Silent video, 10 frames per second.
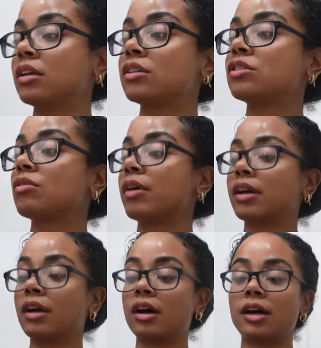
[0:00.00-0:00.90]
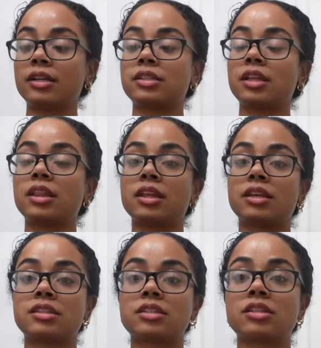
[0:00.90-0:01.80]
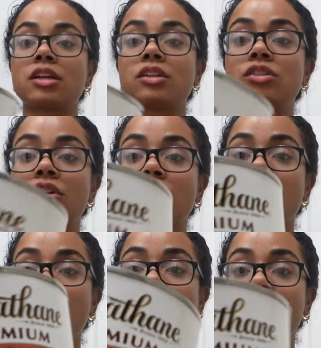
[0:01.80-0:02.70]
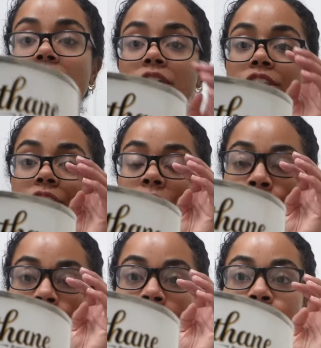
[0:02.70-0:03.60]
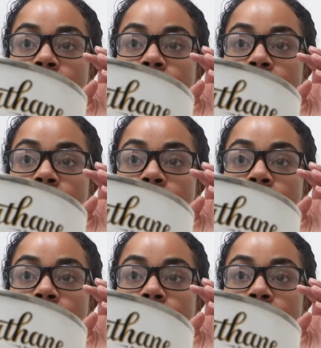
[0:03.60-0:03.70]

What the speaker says: So I got this dark walnut gel stain,